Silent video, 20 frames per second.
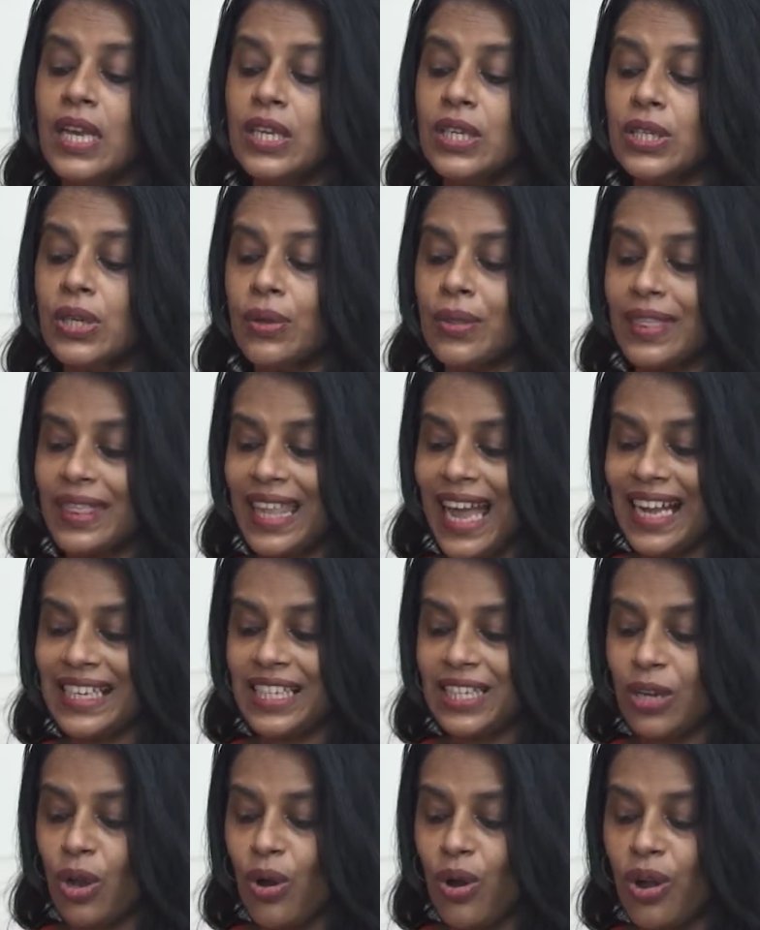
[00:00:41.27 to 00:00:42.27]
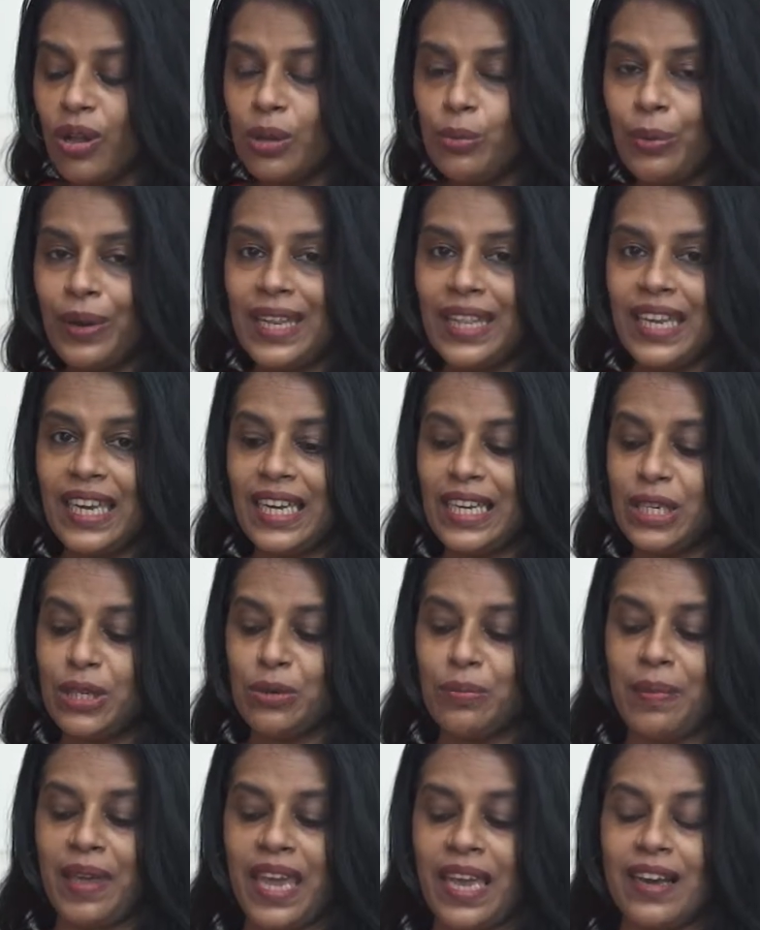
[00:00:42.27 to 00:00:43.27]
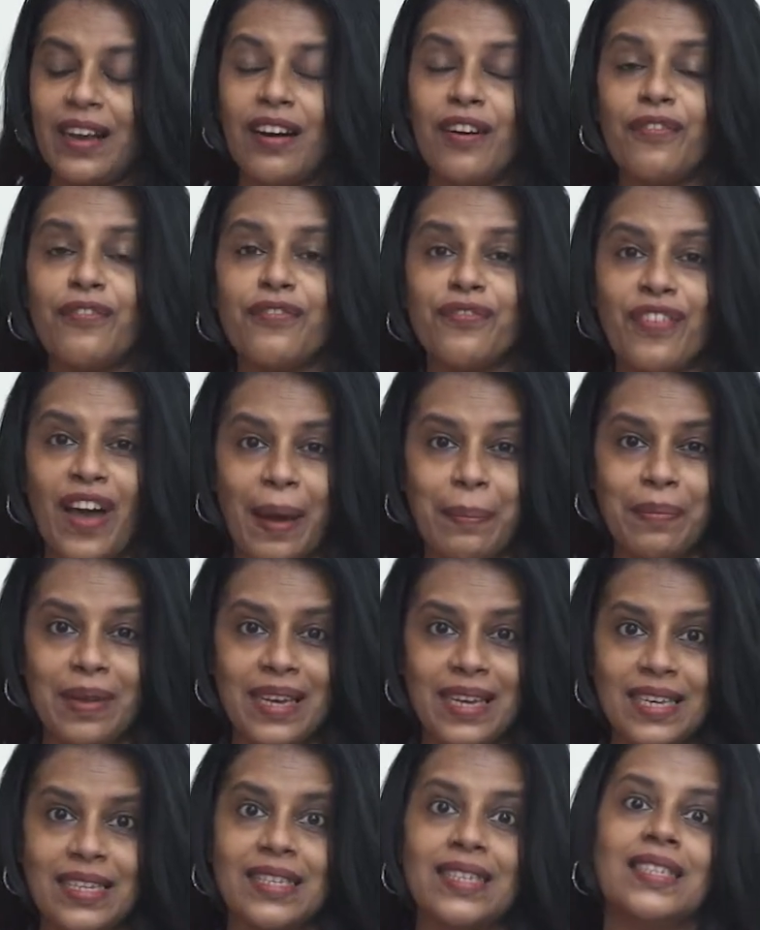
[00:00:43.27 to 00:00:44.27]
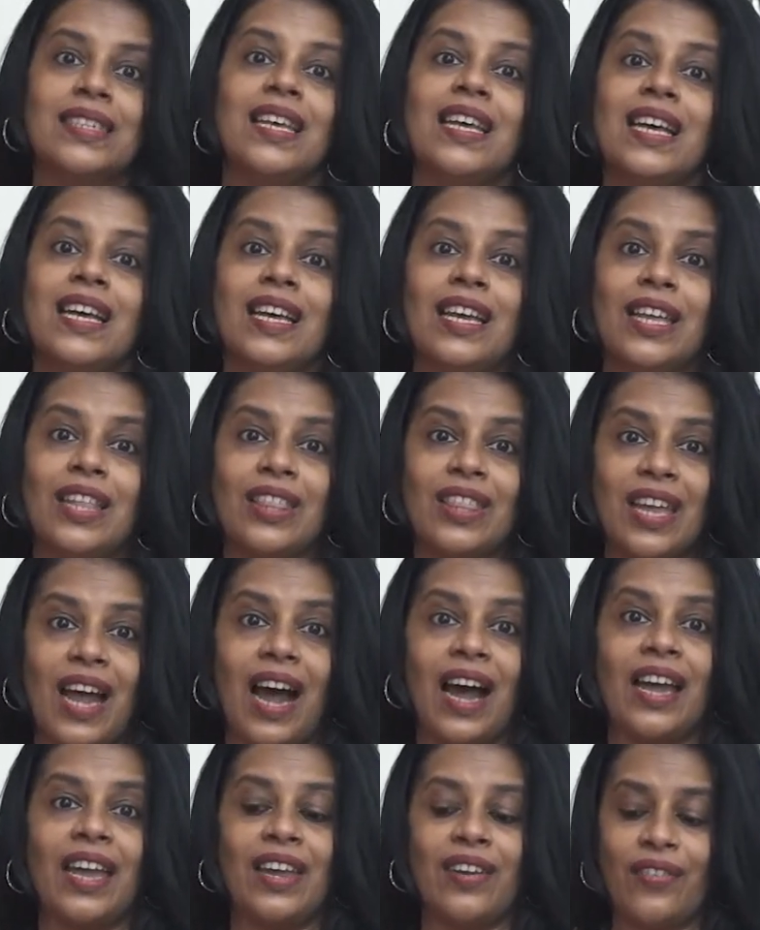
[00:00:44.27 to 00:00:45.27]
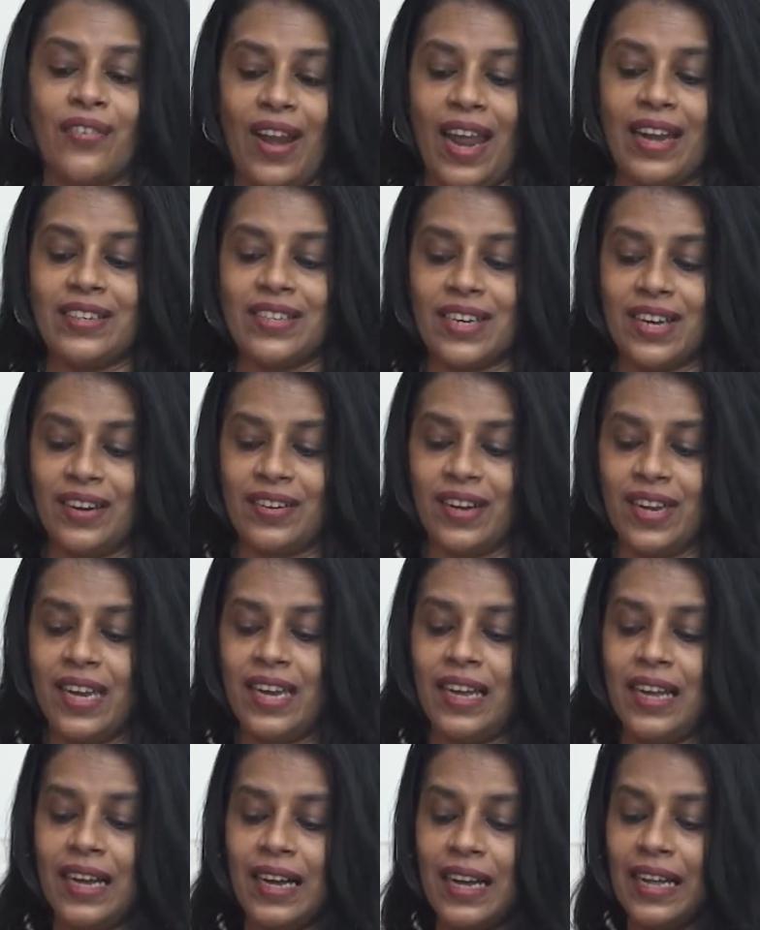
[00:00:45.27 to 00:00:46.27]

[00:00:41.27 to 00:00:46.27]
So that's all we need to make a fabulous Thai red curry.